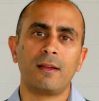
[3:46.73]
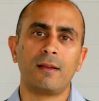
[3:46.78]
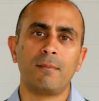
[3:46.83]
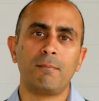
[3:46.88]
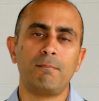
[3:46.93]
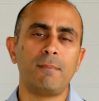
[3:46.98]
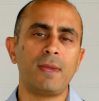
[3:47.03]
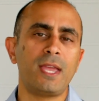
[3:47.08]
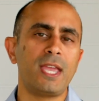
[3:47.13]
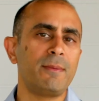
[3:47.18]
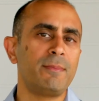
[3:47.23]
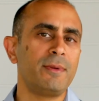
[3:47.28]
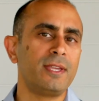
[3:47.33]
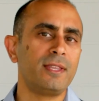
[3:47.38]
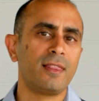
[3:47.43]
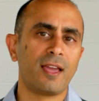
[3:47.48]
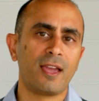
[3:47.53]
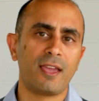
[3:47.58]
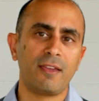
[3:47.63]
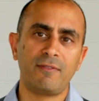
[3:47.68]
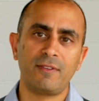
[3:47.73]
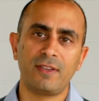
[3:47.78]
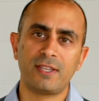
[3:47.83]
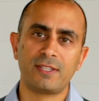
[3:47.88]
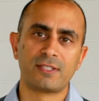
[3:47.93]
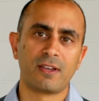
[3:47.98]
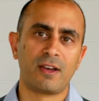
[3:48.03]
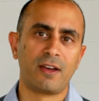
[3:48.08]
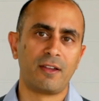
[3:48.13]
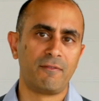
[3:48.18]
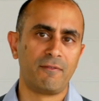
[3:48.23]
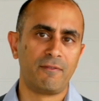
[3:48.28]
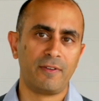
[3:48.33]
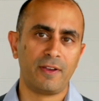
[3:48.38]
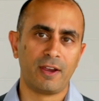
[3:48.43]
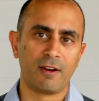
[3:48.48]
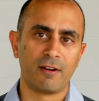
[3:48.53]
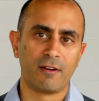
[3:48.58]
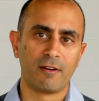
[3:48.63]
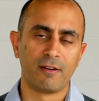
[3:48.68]
Maybe life is
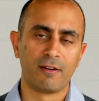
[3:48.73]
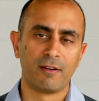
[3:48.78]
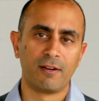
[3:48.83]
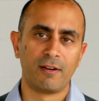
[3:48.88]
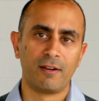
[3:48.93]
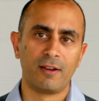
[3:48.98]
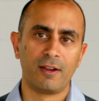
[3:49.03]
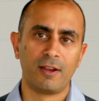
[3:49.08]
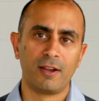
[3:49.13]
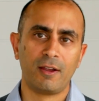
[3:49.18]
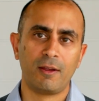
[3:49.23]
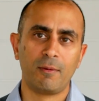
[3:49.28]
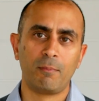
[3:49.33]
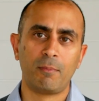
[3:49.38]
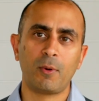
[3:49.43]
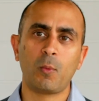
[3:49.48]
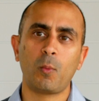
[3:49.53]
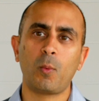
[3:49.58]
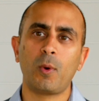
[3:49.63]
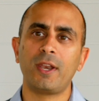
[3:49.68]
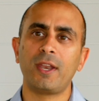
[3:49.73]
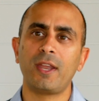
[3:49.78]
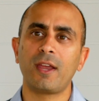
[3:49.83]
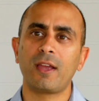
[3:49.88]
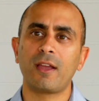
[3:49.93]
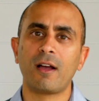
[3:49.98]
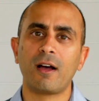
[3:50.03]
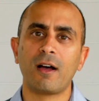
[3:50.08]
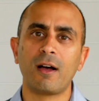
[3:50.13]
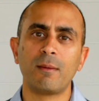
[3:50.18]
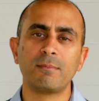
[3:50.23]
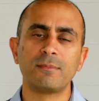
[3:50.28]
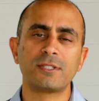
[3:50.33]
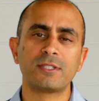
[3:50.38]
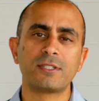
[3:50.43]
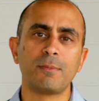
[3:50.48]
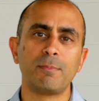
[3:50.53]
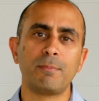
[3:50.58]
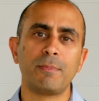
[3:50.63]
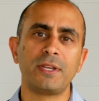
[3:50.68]
unfair, but when it comes
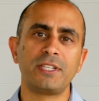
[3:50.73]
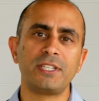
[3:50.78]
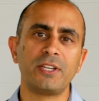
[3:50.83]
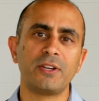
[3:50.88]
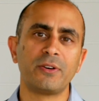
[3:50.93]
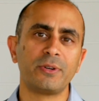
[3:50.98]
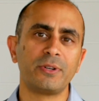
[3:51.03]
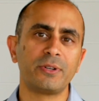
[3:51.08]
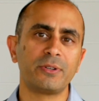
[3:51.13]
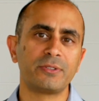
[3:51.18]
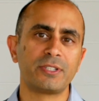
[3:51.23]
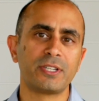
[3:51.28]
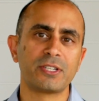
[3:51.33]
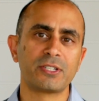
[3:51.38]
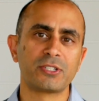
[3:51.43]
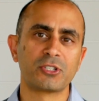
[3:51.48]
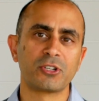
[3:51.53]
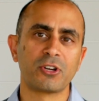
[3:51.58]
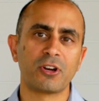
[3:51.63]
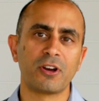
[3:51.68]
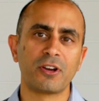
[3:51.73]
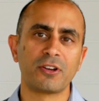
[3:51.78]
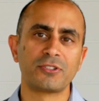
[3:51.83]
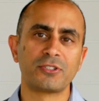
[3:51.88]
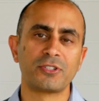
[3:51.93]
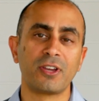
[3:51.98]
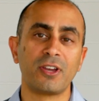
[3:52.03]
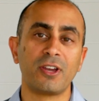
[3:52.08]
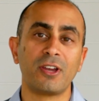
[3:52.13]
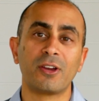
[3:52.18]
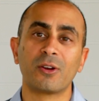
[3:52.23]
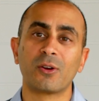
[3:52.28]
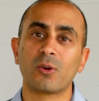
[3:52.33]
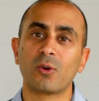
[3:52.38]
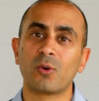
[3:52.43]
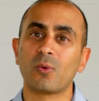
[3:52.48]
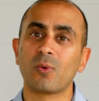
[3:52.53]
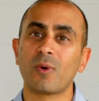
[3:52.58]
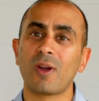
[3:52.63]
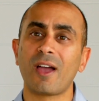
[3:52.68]
to material discharge,
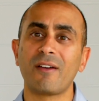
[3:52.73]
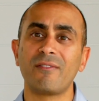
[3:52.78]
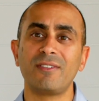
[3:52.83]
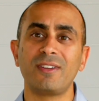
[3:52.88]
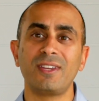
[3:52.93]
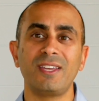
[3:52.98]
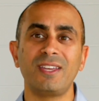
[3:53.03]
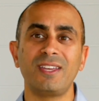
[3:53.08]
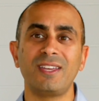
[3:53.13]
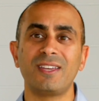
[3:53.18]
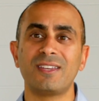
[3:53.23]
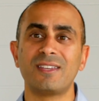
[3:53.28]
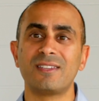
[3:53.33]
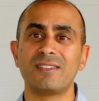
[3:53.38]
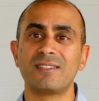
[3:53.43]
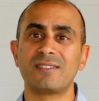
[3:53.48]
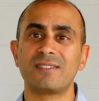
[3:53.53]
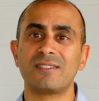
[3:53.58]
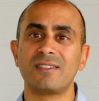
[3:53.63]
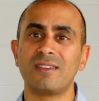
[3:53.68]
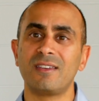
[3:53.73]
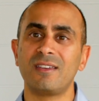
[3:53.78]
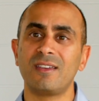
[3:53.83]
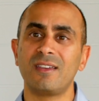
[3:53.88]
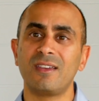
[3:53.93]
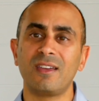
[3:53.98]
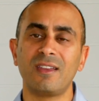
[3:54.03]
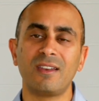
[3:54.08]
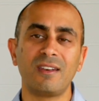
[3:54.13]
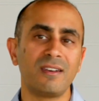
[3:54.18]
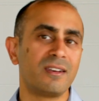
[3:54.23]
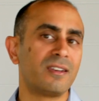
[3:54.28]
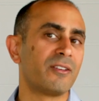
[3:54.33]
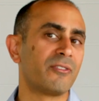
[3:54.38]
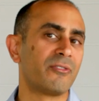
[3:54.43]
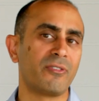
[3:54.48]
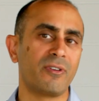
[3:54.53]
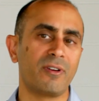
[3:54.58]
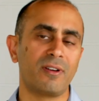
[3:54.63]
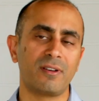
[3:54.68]
gravity is
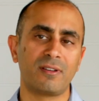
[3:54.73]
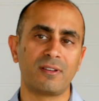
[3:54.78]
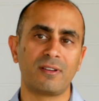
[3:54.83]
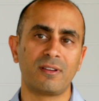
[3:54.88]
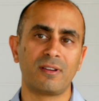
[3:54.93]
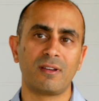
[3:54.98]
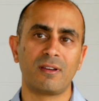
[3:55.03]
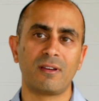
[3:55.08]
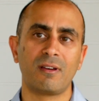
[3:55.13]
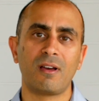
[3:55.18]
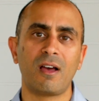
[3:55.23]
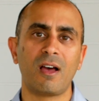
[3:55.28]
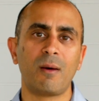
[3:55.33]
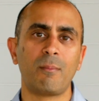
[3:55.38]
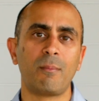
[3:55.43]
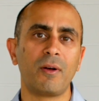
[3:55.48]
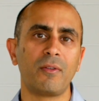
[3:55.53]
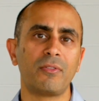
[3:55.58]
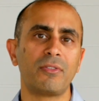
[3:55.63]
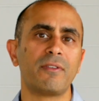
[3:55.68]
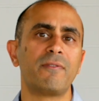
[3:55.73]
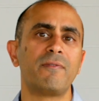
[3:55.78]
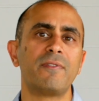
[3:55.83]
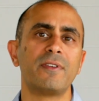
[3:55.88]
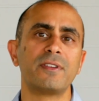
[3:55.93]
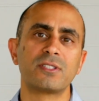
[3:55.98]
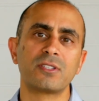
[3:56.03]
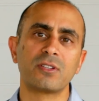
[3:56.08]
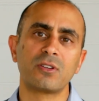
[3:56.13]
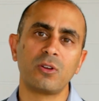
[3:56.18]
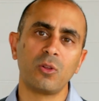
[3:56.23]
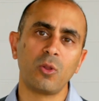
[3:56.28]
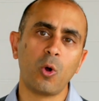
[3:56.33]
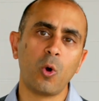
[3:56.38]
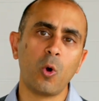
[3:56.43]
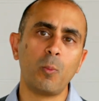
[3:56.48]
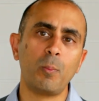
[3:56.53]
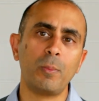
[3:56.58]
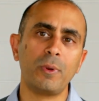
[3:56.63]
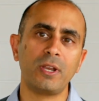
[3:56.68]
indifferent about the physical
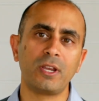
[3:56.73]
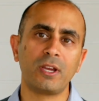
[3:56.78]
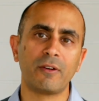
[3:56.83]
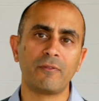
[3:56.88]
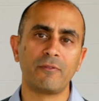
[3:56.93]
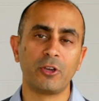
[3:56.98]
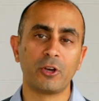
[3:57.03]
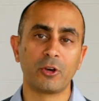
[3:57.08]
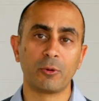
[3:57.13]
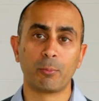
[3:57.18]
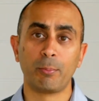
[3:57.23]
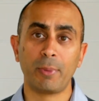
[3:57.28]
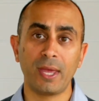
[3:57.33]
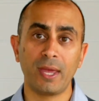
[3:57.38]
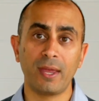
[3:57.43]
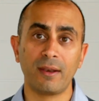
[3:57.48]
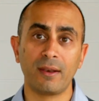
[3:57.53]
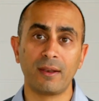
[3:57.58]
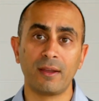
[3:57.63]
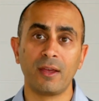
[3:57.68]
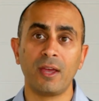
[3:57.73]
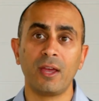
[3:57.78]
opening of your bin.